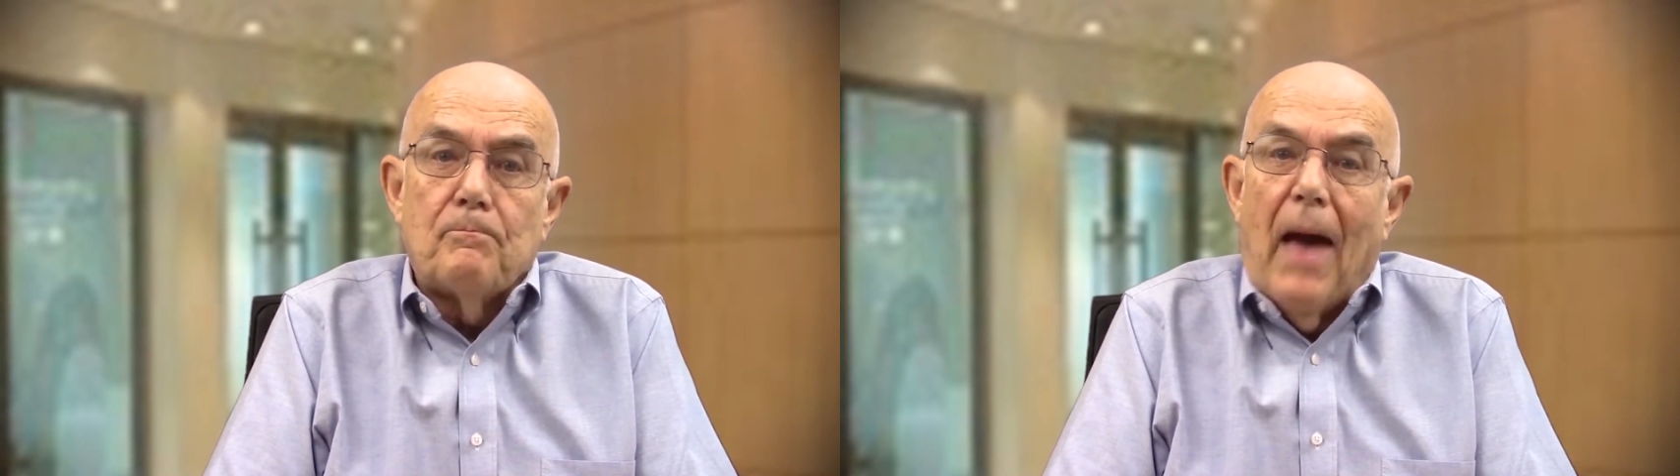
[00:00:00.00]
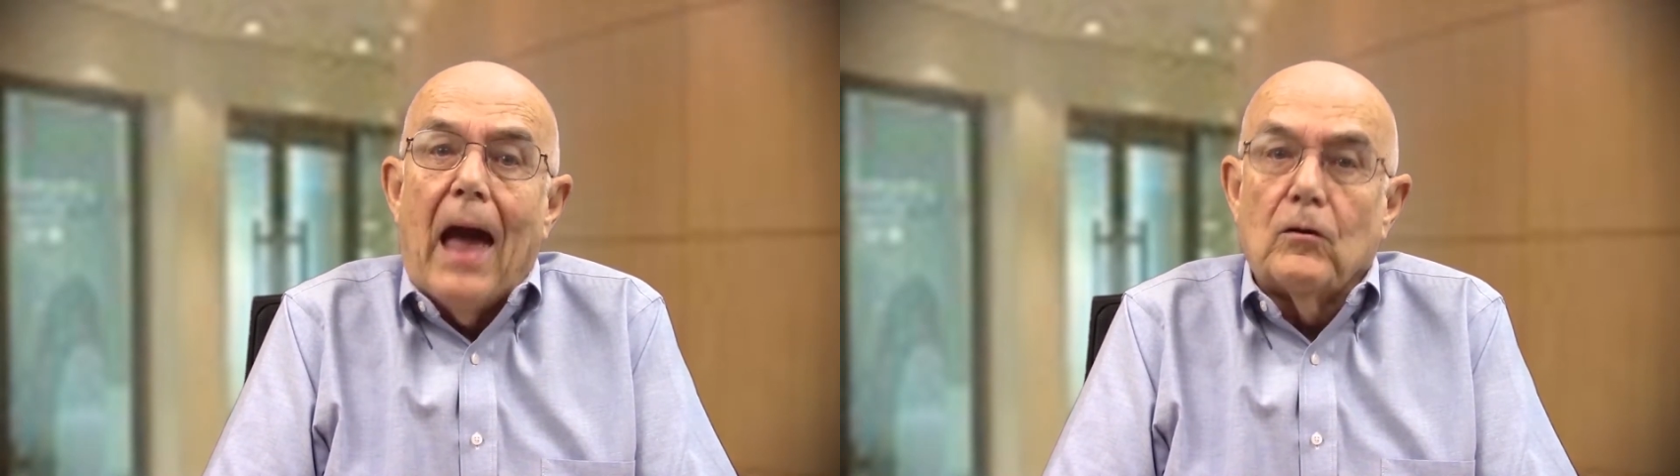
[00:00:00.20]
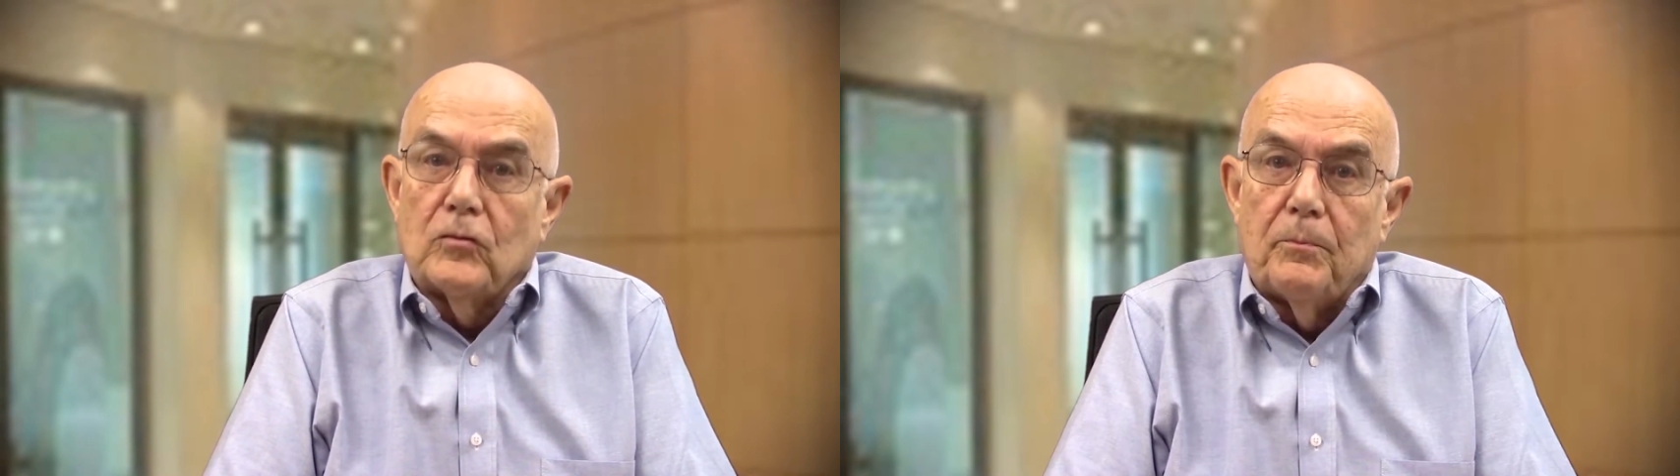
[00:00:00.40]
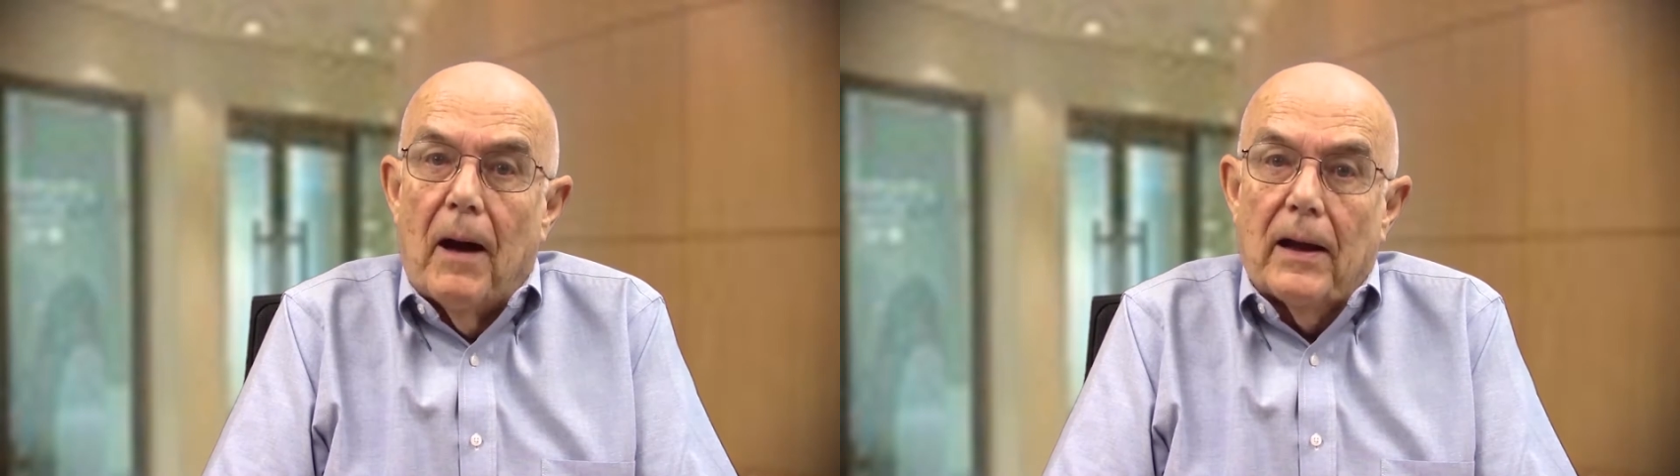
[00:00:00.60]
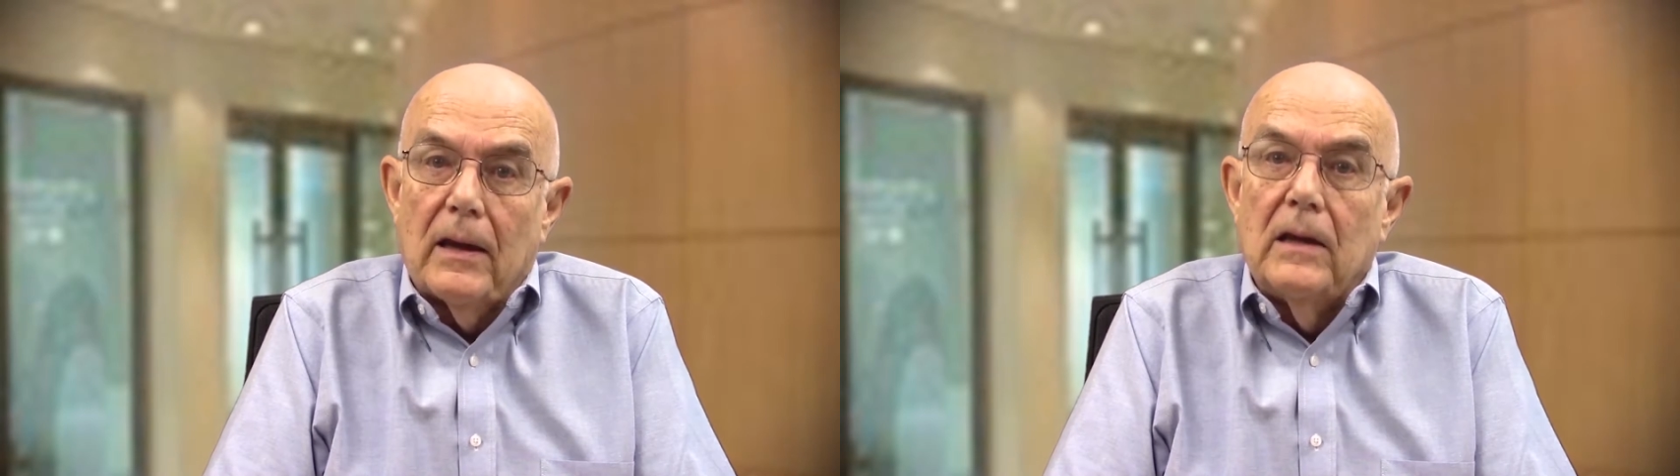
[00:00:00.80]
bound
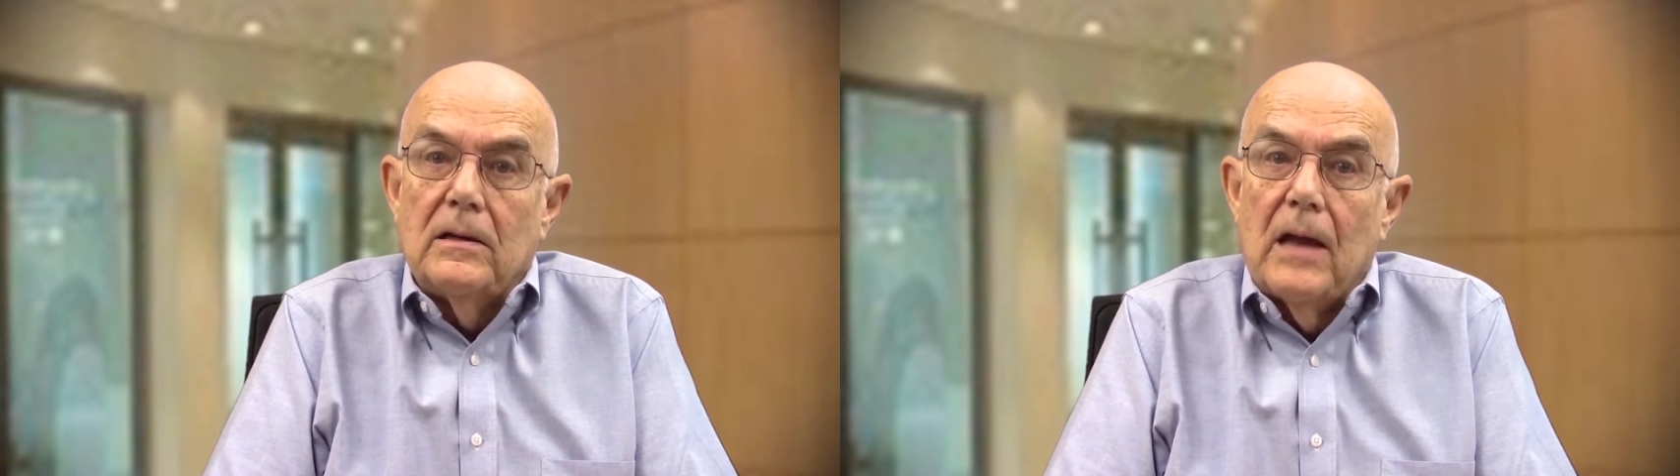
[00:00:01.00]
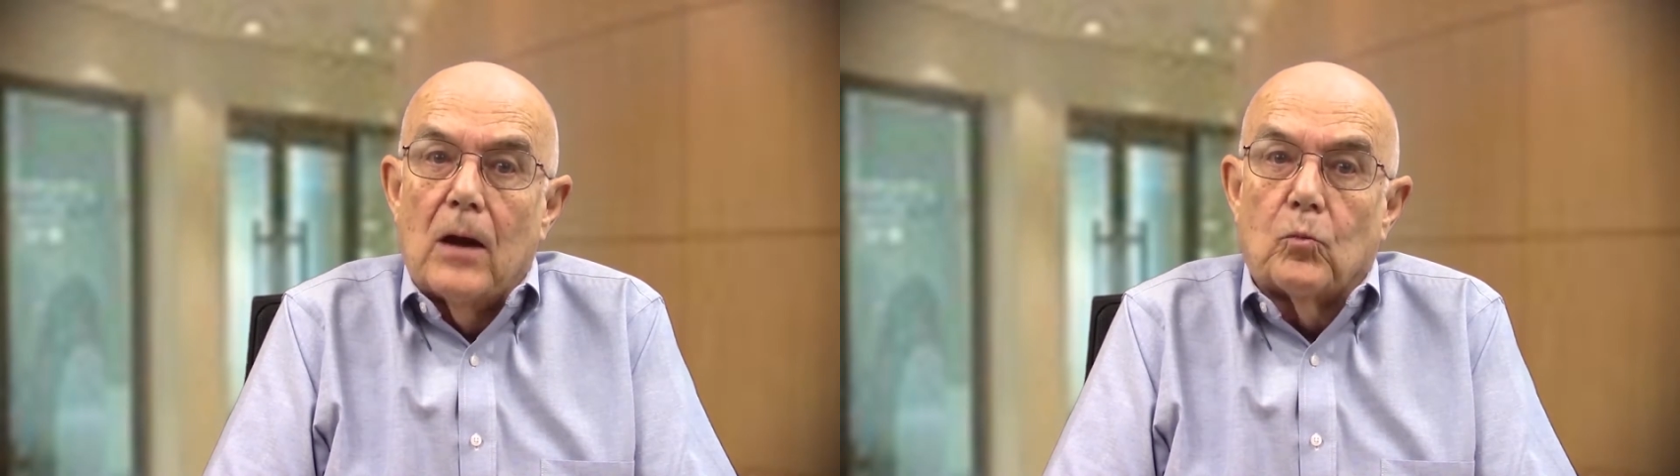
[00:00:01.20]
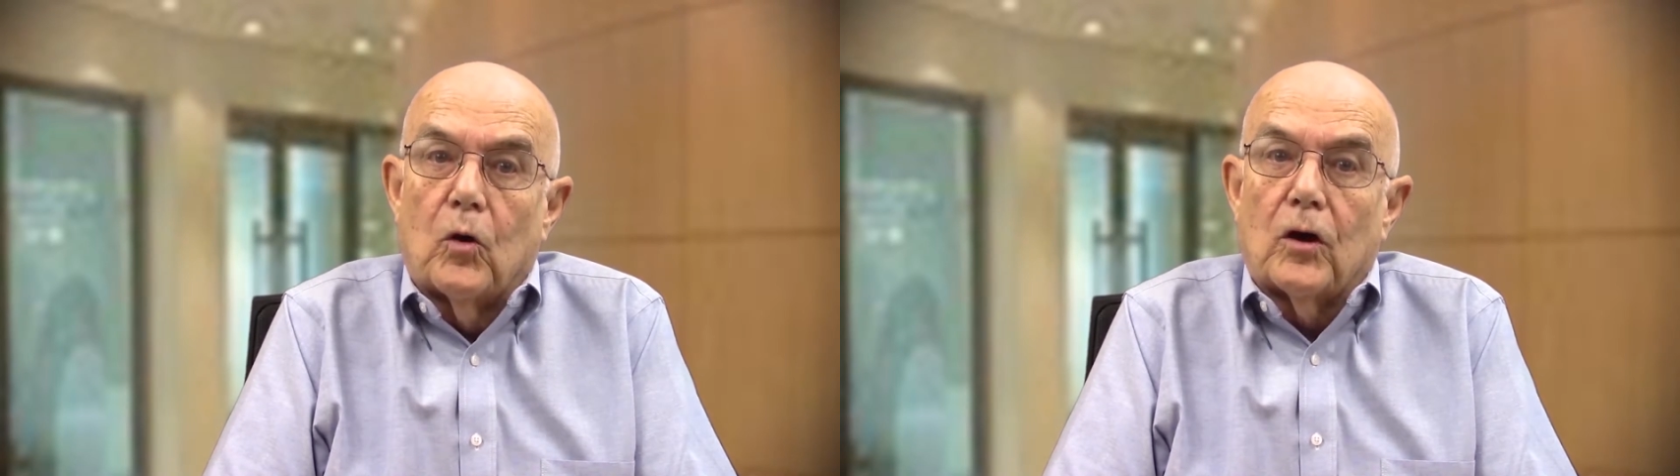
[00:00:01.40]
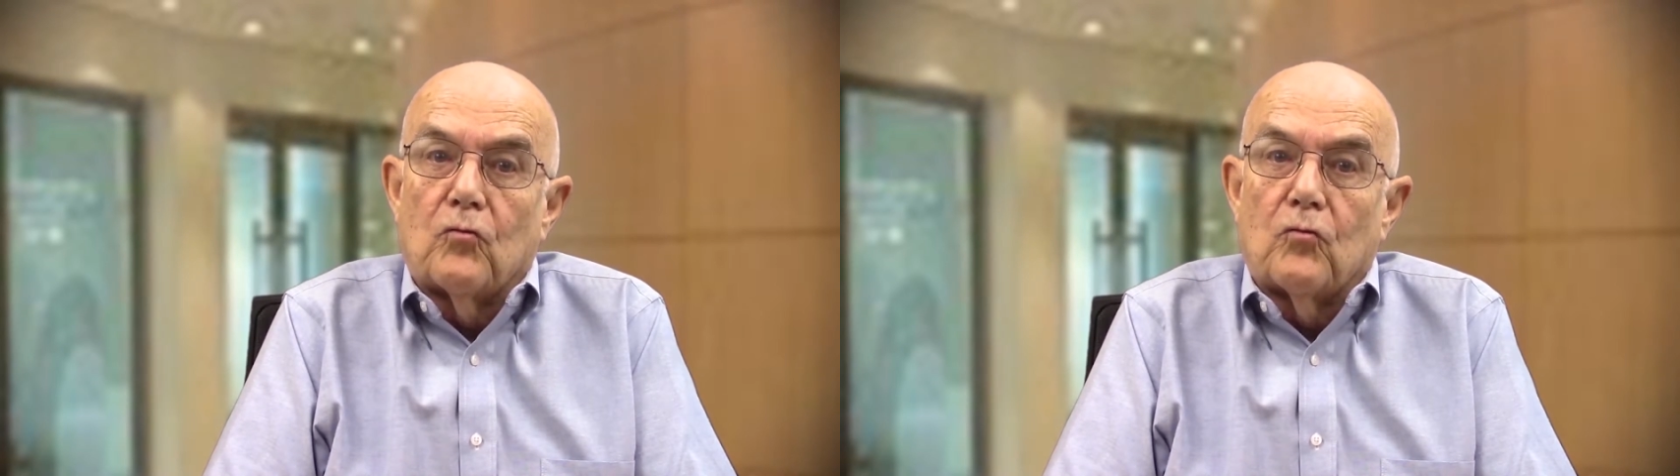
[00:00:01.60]
by in-network